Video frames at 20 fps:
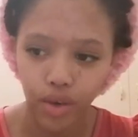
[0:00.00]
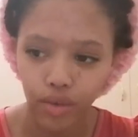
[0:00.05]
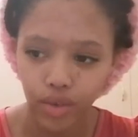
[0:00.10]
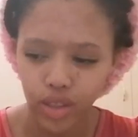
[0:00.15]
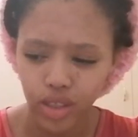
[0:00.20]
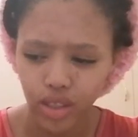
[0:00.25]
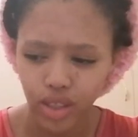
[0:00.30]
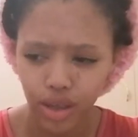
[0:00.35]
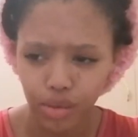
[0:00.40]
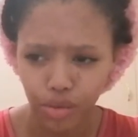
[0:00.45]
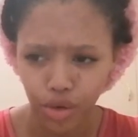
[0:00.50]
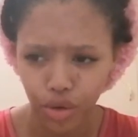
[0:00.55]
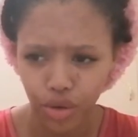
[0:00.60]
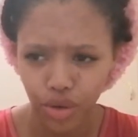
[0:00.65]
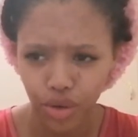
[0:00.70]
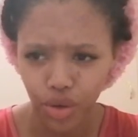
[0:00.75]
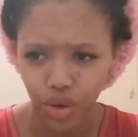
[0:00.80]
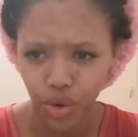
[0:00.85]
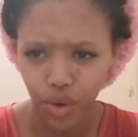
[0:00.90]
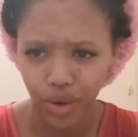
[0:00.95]
Obviously, I'm not
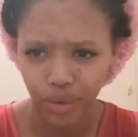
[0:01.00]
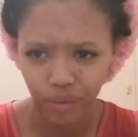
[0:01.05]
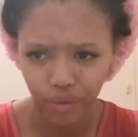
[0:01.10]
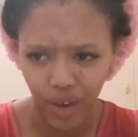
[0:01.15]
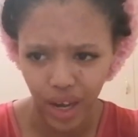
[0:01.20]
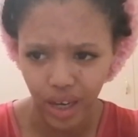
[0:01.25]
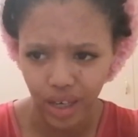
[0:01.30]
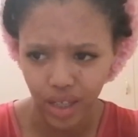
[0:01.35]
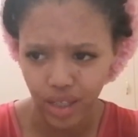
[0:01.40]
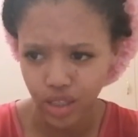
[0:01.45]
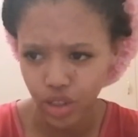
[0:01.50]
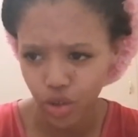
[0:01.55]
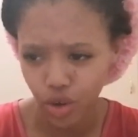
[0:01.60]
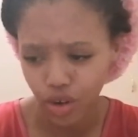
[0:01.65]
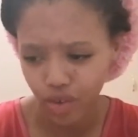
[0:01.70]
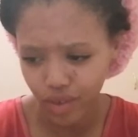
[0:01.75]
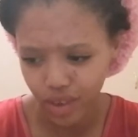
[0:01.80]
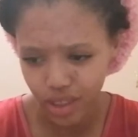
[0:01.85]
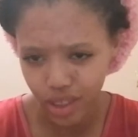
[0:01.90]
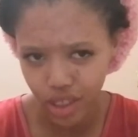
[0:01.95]
gonna go and find these
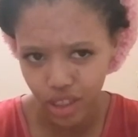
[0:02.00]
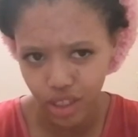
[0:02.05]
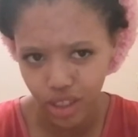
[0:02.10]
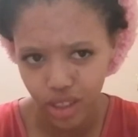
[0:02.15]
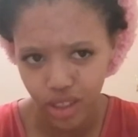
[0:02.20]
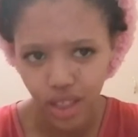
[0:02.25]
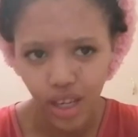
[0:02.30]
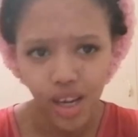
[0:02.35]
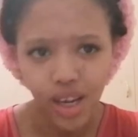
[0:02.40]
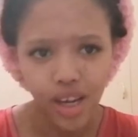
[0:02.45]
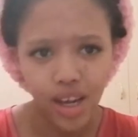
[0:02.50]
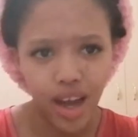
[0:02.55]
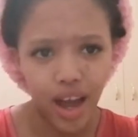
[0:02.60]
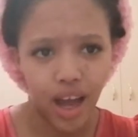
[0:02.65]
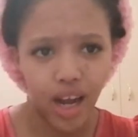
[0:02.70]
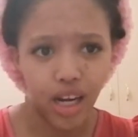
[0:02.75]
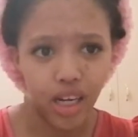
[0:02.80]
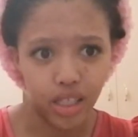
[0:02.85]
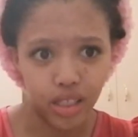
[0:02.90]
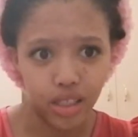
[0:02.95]
conversations
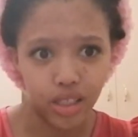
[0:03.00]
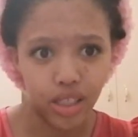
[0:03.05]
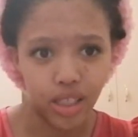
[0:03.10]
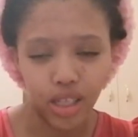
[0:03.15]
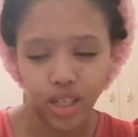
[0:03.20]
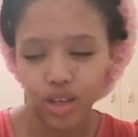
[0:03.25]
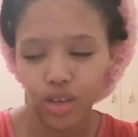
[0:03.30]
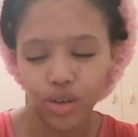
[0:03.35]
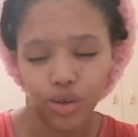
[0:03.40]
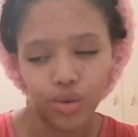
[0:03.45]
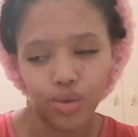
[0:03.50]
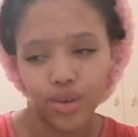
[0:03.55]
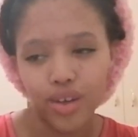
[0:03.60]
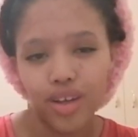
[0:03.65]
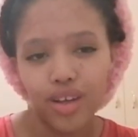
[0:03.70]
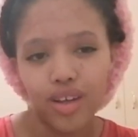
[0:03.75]
and listen in.